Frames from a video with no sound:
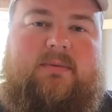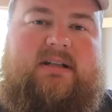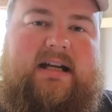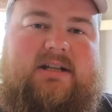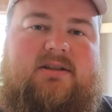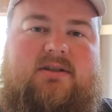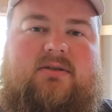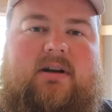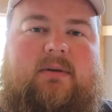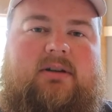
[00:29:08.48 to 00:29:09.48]
going to be attaching the
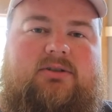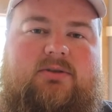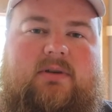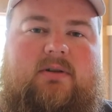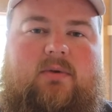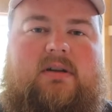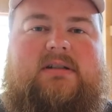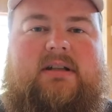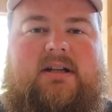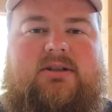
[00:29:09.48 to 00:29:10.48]
drywall to our wall
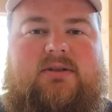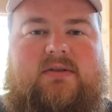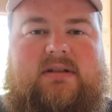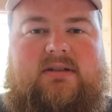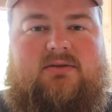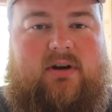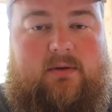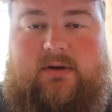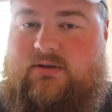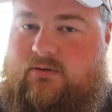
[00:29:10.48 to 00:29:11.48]
studs using
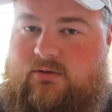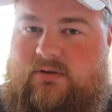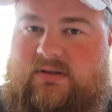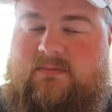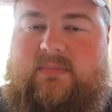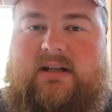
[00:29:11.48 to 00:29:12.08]
drywall screws,